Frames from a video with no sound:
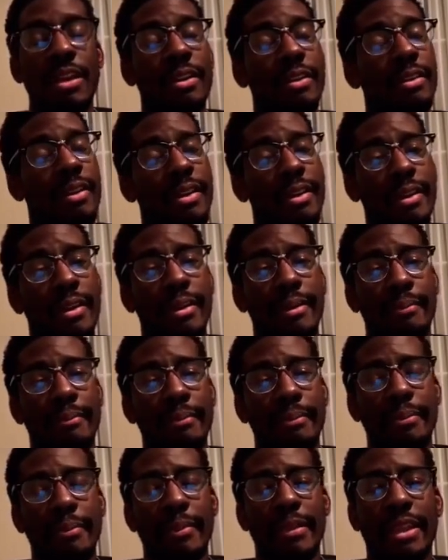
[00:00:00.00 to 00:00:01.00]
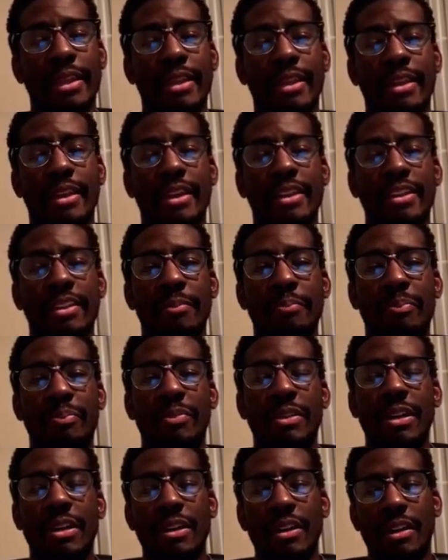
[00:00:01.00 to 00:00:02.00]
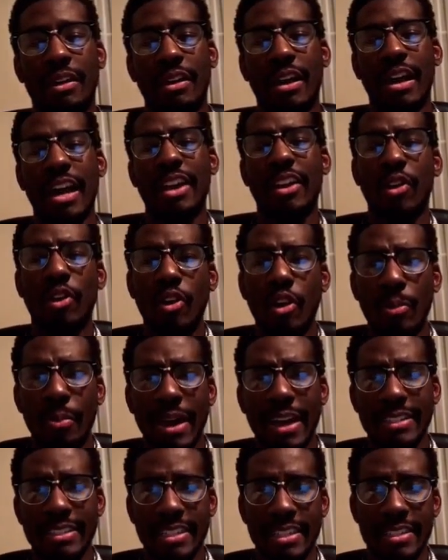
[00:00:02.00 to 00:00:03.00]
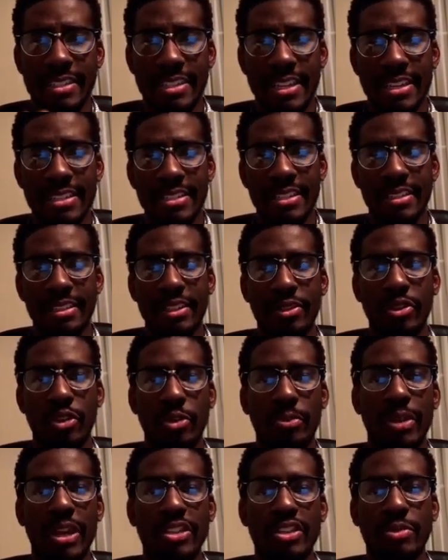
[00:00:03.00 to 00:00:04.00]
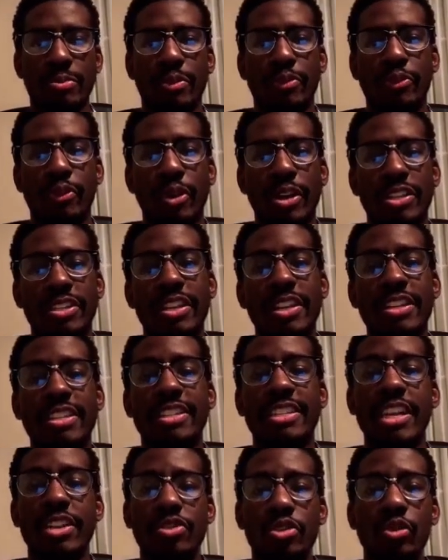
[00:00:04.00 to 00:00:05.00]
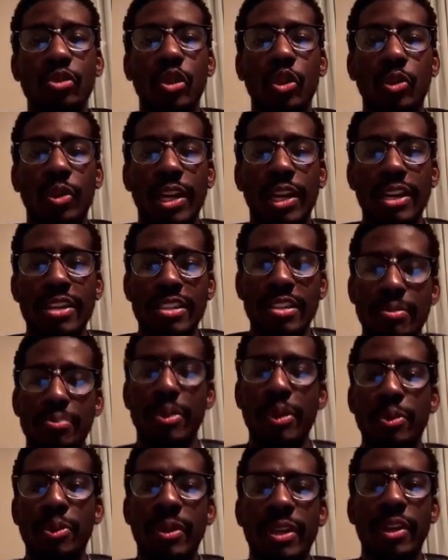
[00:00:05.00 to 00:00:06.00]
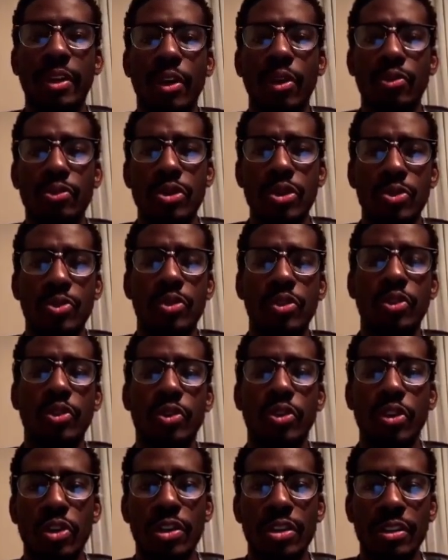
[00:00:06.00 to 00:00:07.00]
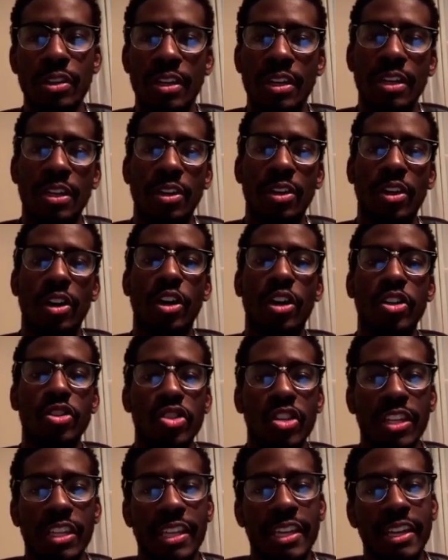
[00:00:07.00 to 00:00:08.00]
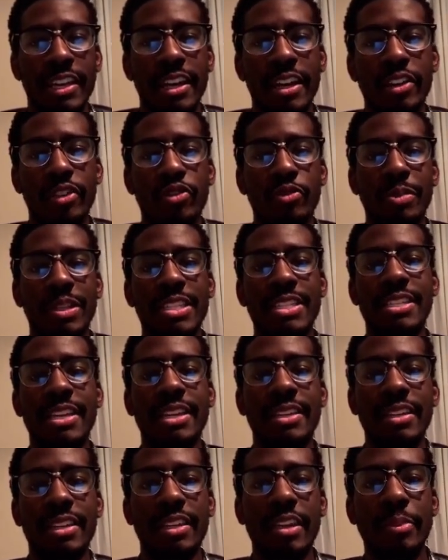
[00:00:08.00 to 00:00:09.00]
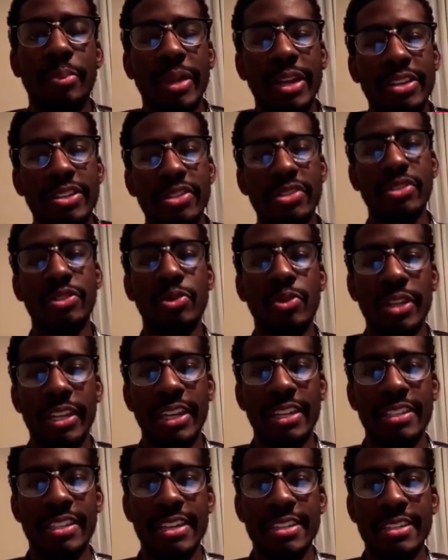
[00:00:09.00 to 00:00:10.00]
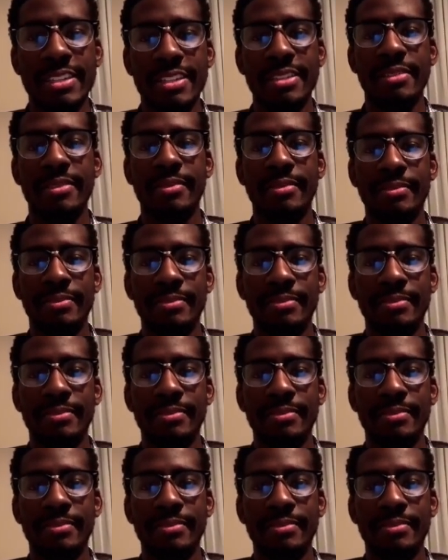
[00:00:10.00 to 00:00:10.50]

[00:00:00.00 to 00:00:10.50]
Yeah. And kind of going back to the testing thing you had mentioned before, is there a central location people can go to in New York or urgent care you've been sending your patients to get tested?